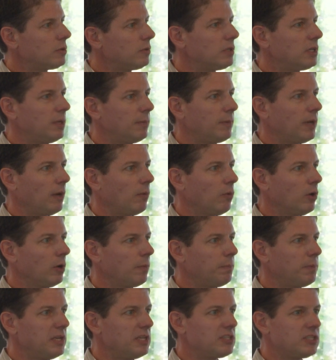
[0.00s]
to a deep
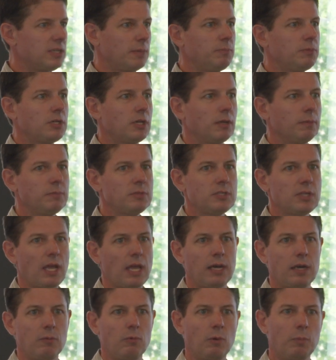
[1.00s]
network be symptoms,
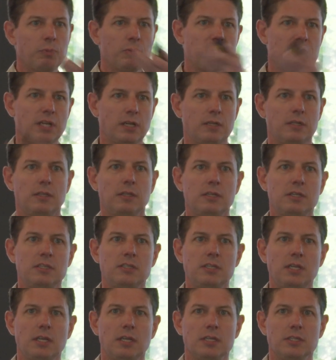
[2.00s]
and it will predict the
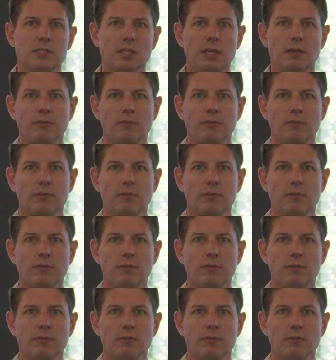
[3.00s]
disease,